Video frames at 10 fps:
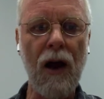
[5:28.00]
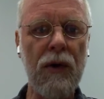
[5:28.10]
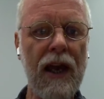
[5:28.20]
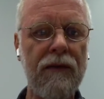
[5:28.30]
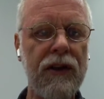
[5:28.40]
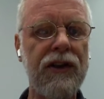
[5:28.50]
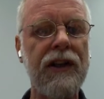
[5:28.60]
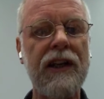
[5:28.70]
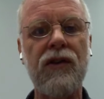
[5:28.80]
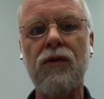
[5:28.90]
We have
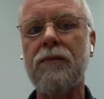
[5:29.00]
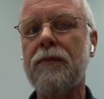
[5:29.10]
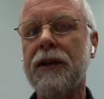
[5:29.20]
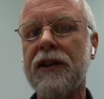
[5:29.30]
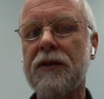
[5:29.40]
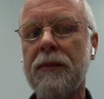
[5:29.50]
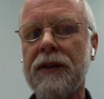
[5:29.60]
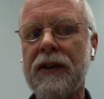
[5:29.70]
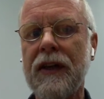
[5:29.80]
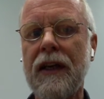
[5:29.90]
international
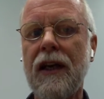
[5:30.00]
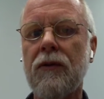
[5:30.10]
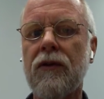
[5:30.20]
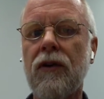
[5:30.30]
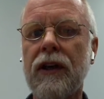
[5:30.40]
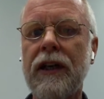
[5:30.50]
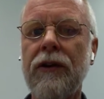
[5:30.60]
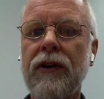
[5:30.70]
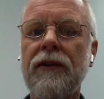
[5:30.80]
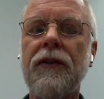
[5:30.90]
participants. We've got
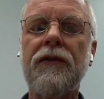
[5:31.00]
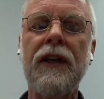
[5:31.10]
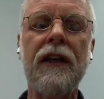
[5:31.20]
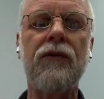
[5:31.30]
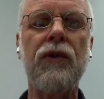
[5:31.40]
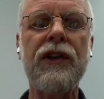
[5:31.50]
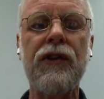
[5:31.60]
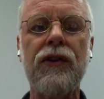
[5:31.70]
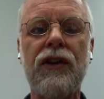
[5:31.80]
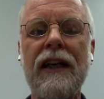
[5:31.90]
currently 15
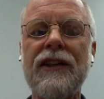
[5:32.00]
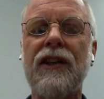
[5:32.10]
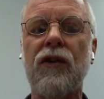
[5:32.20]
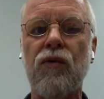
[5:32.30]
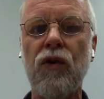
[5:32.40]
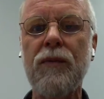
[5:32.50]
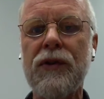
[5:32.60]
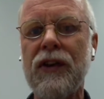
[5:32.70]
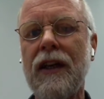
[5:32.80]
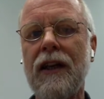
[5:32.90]
research cluster
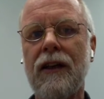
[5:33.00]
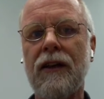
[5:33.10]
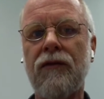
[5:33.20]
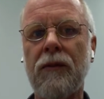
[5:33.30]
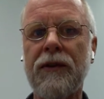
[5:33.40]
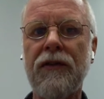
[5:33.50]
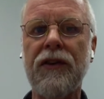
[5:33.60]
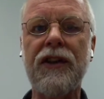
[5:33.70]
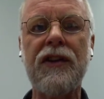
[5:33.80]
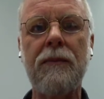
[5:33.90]
groups from
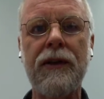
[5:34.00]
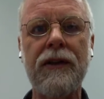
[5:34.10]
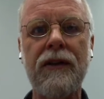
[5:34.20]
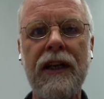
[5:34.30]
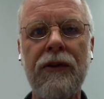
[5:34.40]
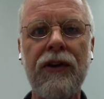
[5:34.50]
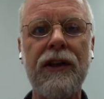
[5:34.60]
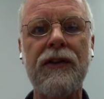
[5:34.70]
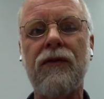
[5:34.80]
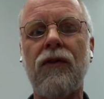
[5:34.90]
different discipline
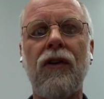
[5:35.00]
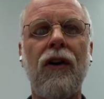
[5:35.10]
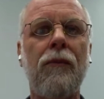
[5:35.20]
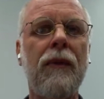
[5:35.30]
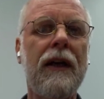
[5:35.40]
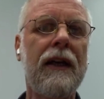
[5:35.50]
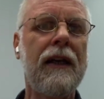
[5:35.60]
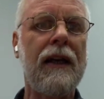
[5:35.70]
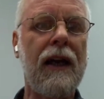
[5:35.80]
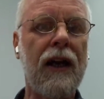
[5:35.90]
areas, from
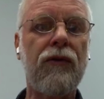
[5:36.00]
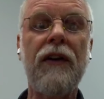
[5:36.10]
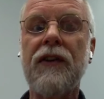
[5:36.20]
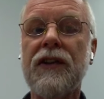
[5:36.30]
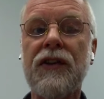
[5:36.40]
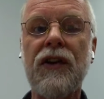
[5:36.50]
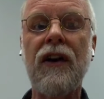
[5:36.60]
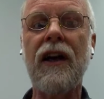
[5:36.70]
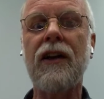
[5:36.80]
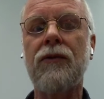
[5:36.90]
graphics
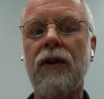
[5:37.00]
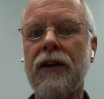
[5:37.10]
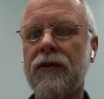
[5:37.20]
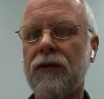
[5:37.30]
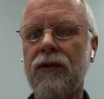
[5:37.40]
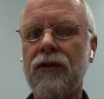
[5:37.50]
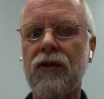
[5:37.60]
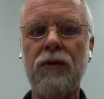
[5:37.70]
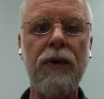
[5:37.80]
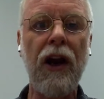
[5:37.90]
design right through
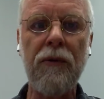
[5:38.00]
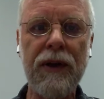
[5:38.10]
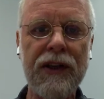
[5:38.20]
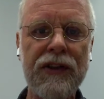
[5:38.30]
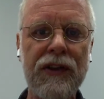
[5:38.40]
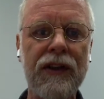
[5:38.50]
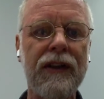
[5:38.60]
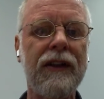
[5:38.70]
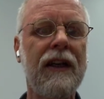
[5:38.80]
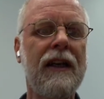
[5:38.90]
to
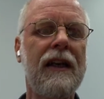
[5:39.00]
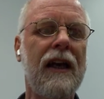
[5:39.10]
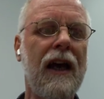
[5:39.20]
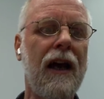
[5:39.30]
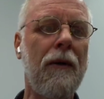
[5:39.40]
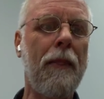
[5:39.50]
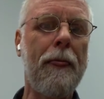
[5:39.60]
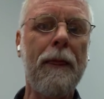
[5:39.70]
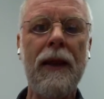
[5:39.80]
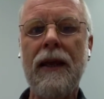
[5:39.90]
paramedicine,
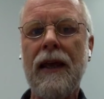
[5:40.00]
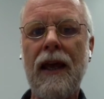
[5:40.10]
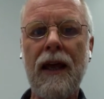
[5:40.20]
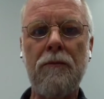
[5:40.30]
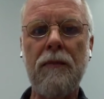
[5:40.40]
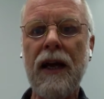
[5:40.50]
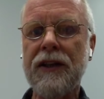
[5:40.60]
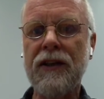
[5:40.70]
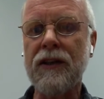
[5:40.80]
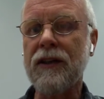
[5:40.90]
and
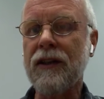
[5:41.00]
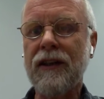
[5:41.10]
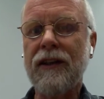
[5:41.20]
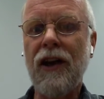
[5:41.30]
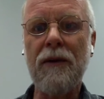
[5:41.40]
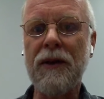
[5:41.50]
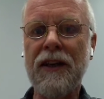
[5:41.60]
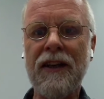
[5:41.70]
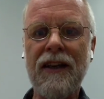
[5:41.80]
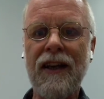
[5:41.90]
mountain
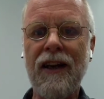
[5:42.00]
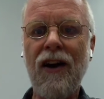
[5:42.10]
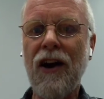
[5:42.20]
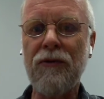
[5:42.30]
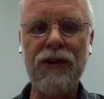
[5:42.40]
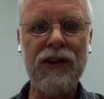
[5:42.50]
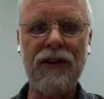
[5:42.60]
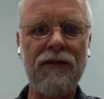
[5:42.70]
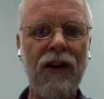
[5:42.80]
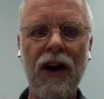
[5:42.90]
climbing,
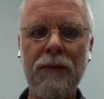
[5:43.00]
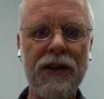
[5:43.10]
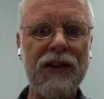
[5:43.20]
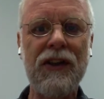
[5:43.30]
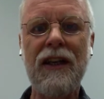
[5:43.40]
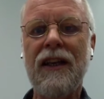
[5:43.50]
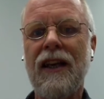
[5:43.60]
high-risk environments,